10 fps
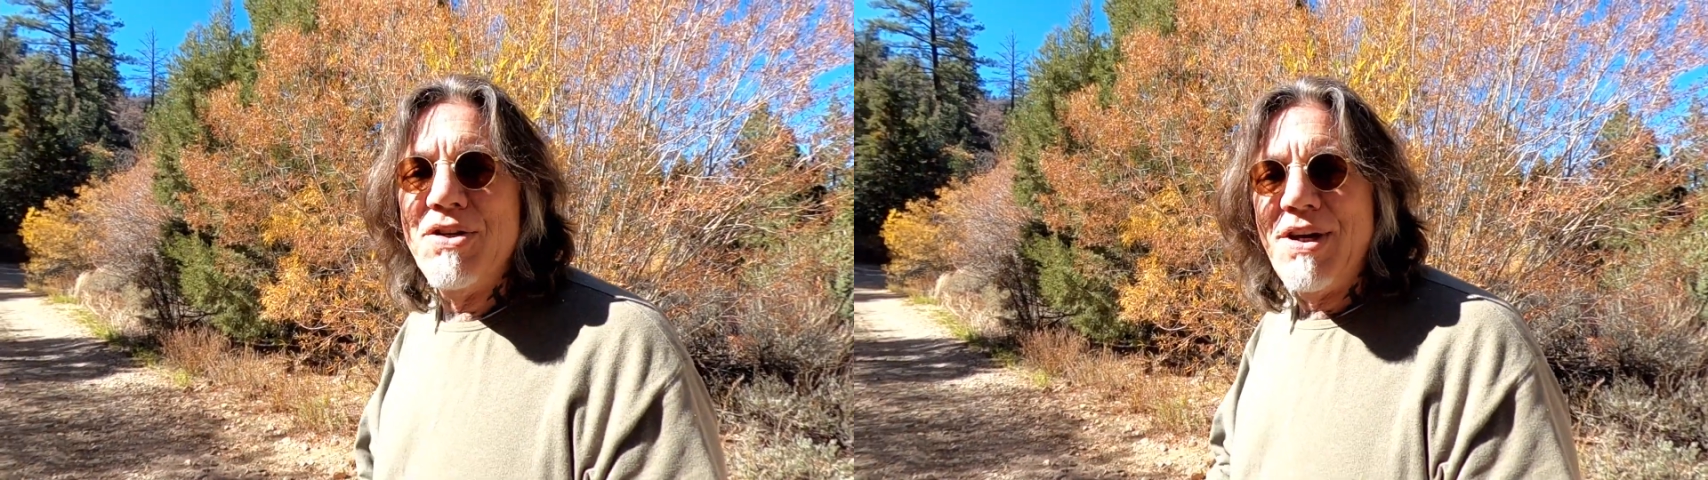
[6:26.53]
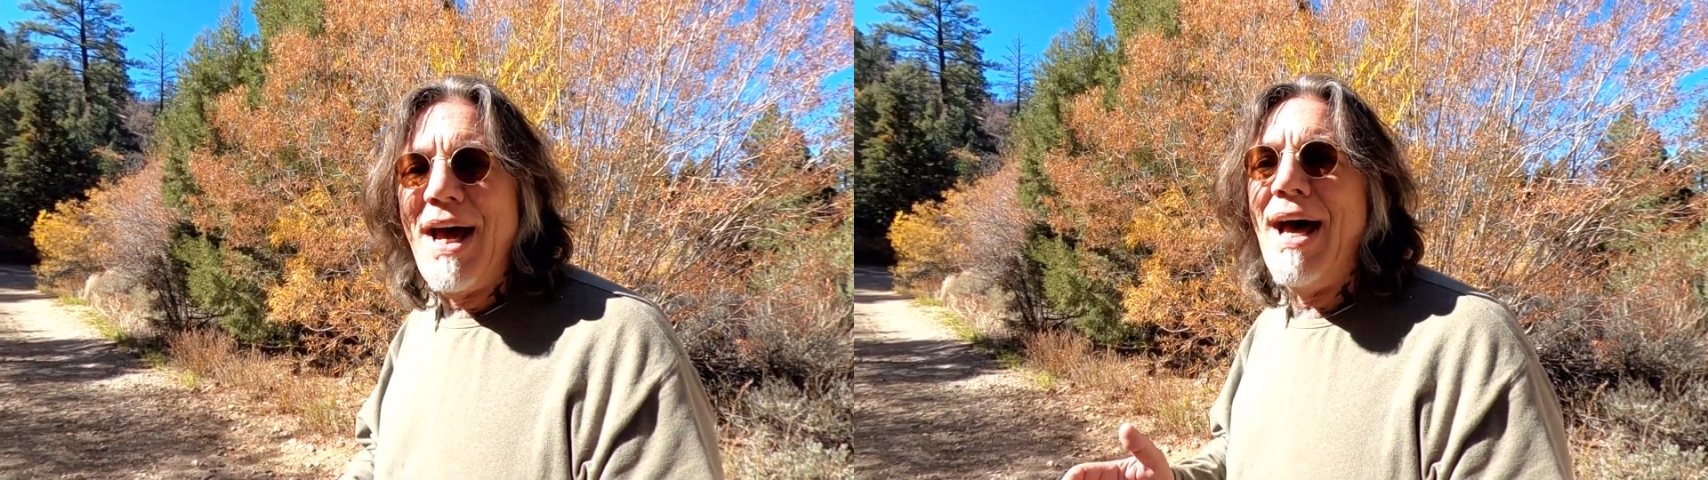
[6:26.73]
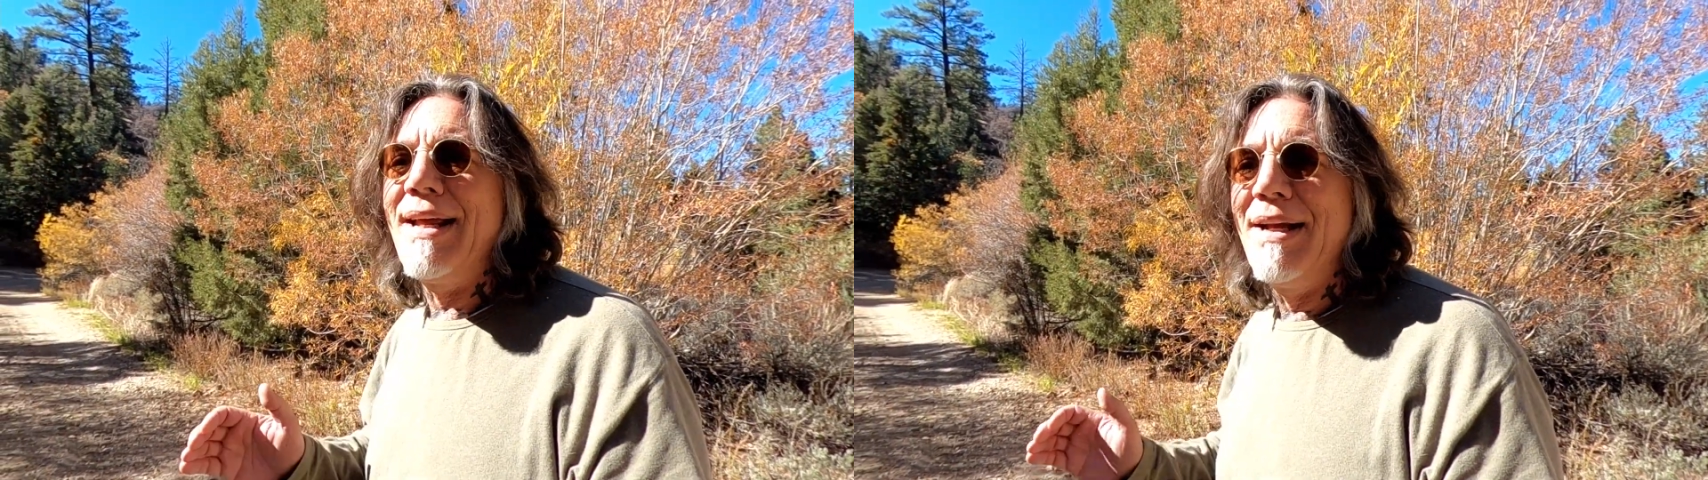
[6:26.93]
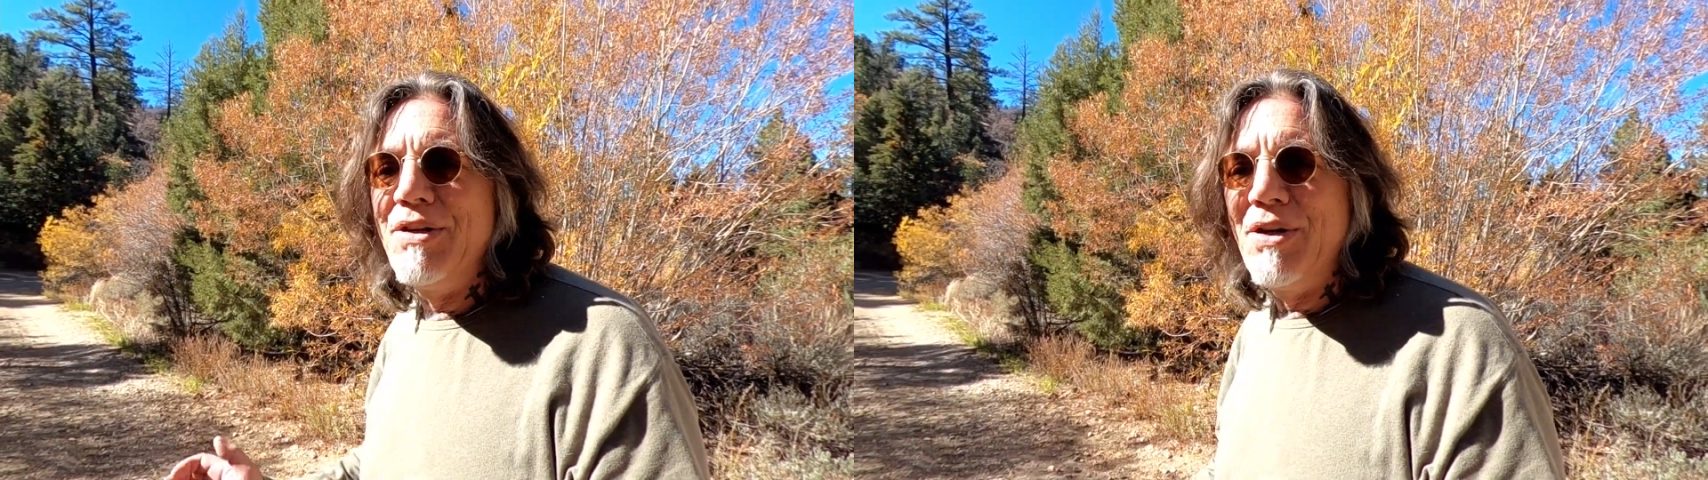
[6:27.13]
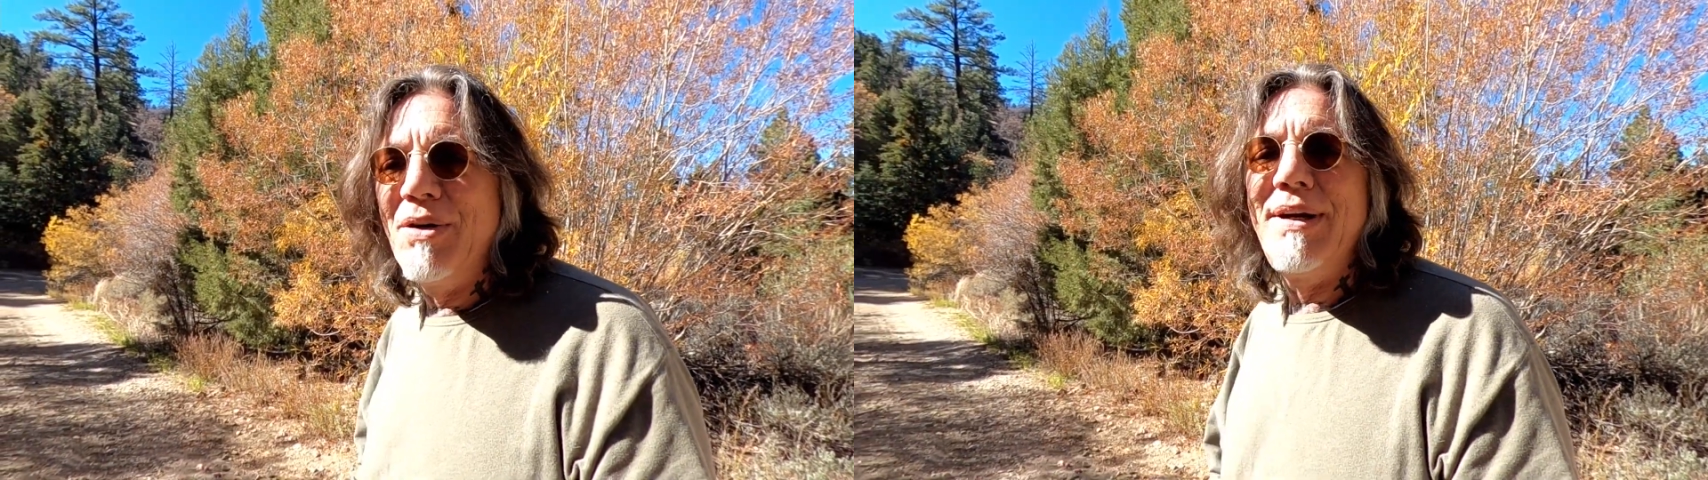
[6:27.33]
set
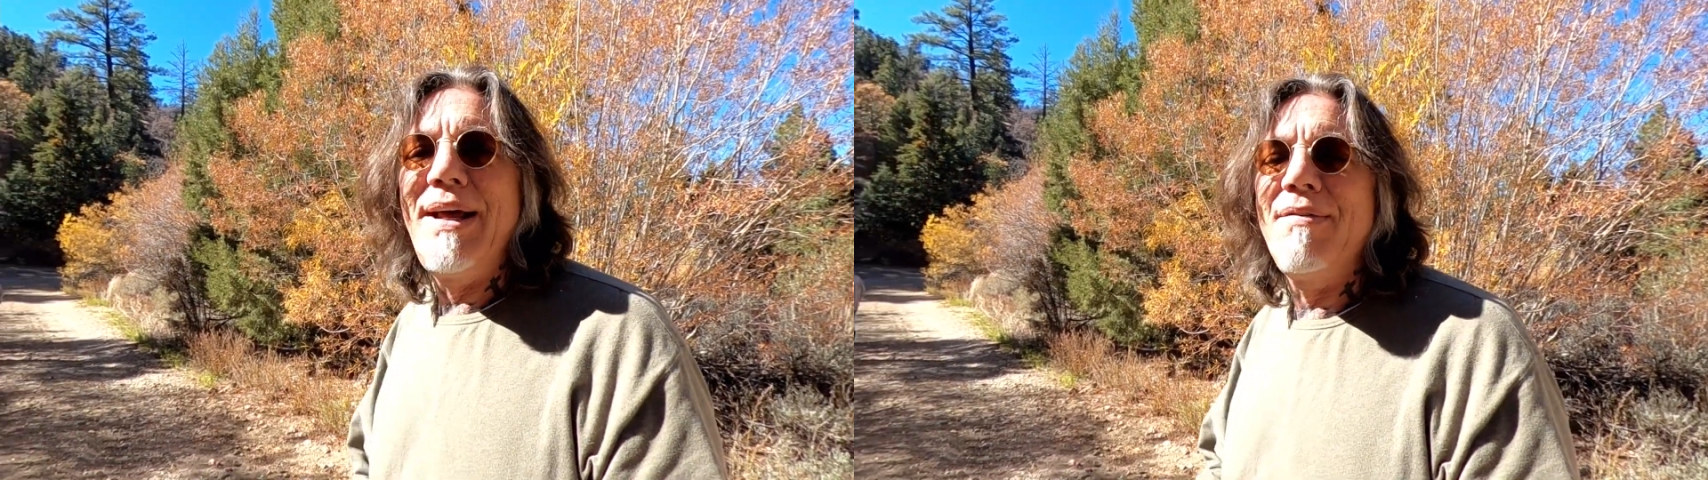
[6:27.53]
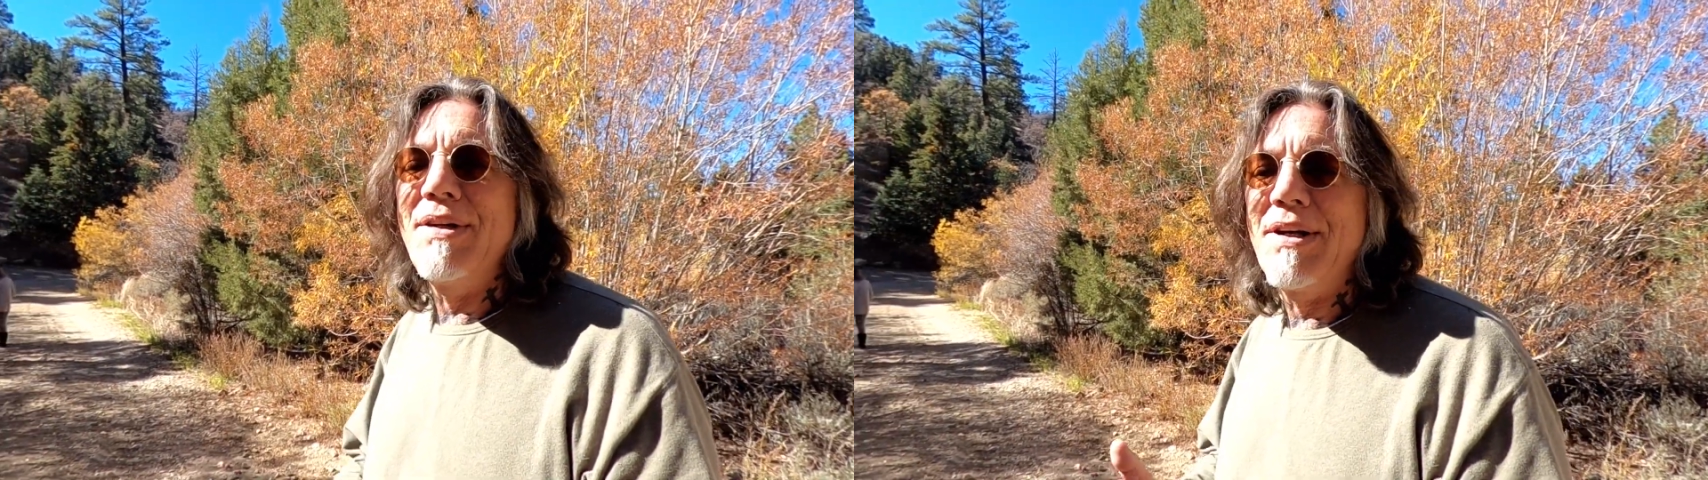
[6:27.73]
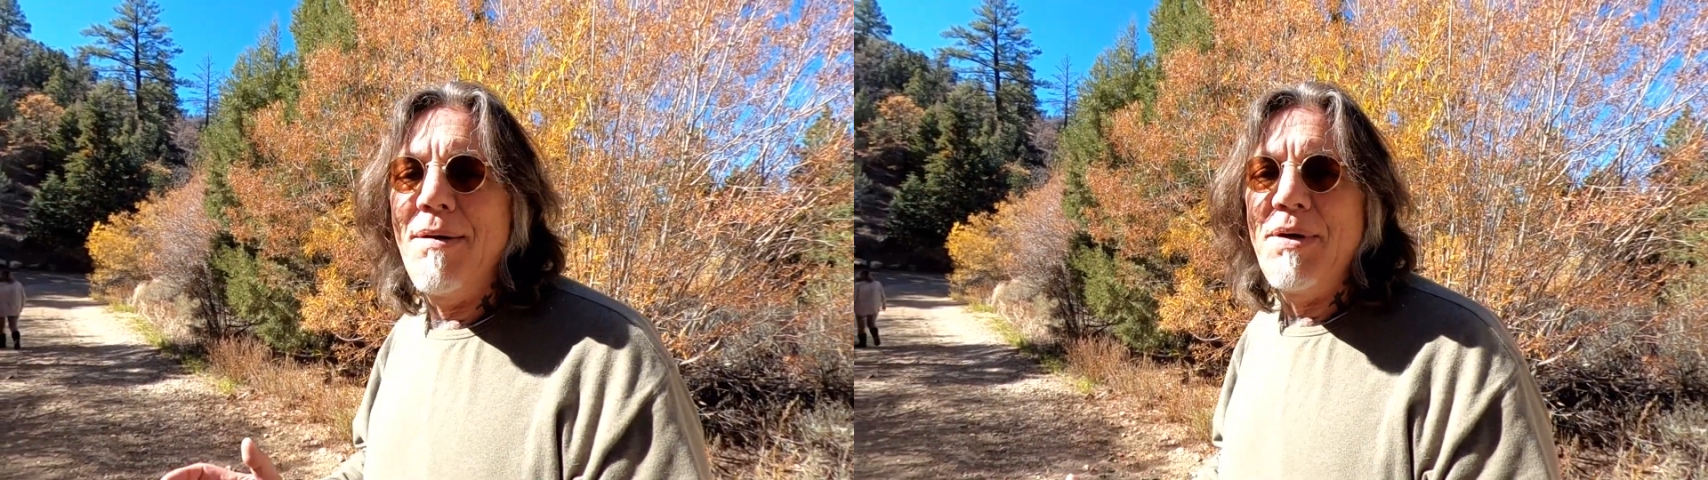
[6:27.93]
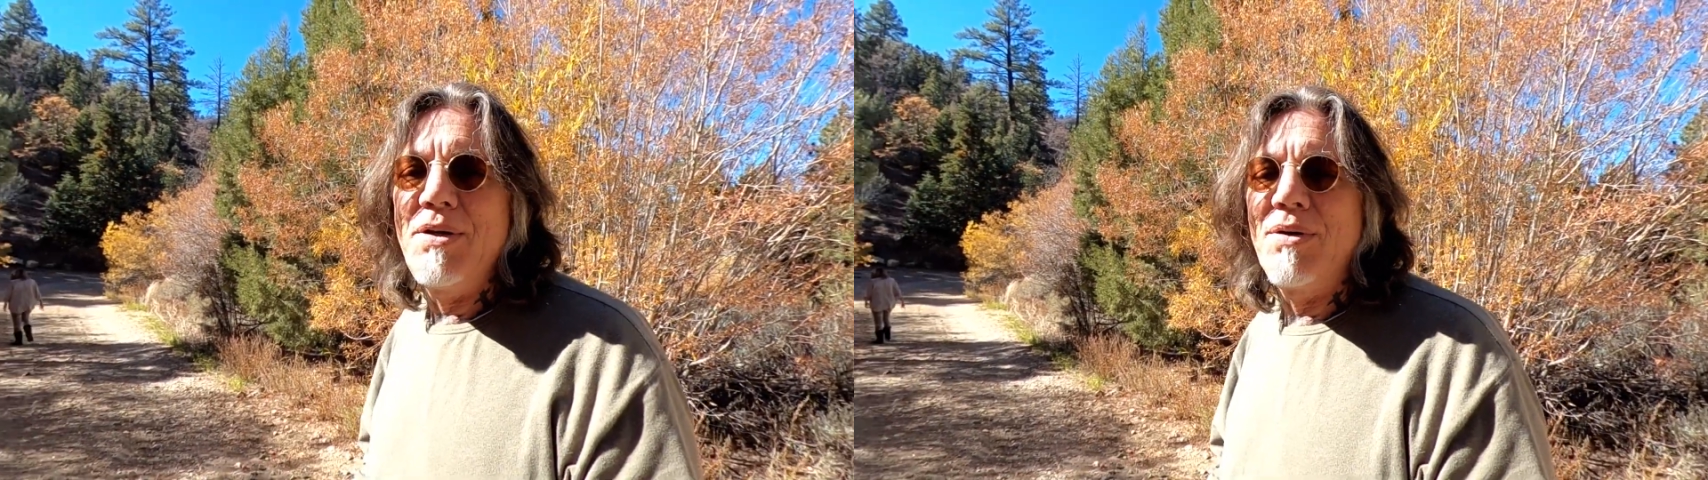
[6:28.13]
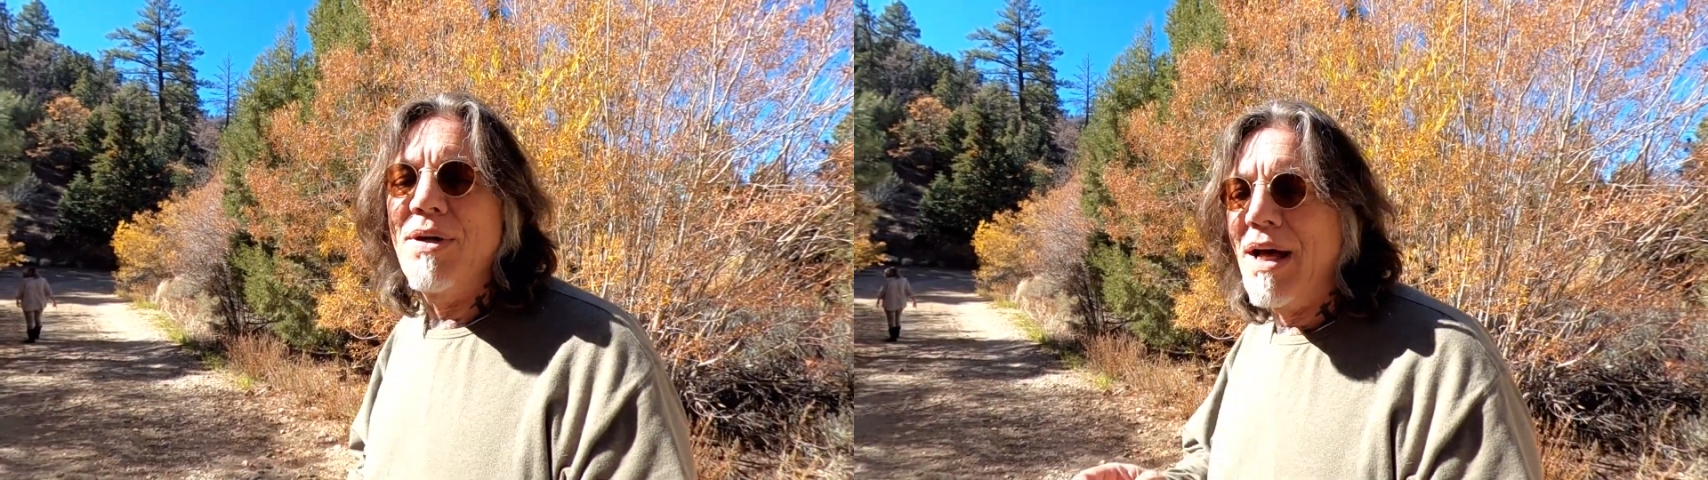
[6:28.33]
and do it every time you do a